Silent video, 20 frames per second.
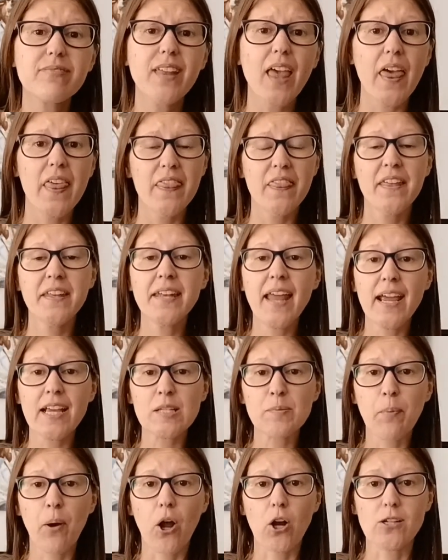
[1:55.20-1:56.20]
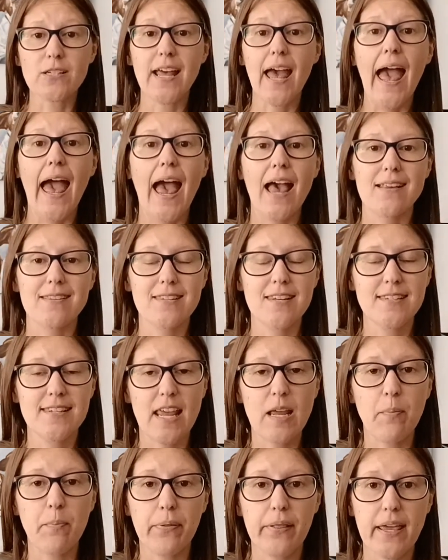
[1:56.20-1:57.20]
the next part has to
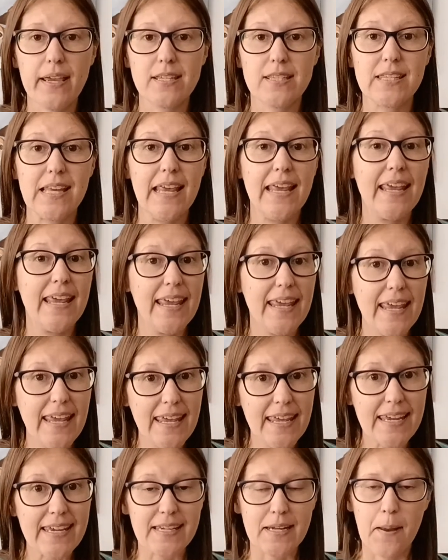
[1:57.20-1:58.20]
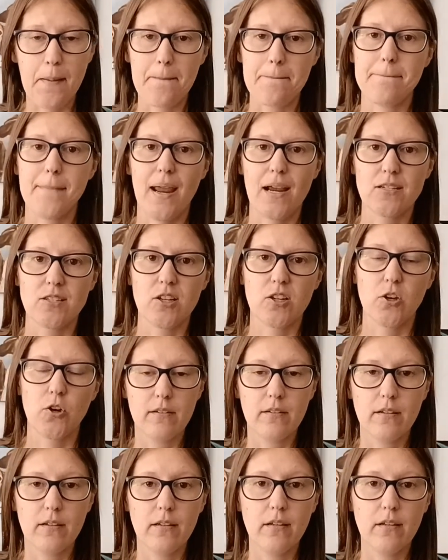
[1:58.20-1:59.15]
take place in Mexico.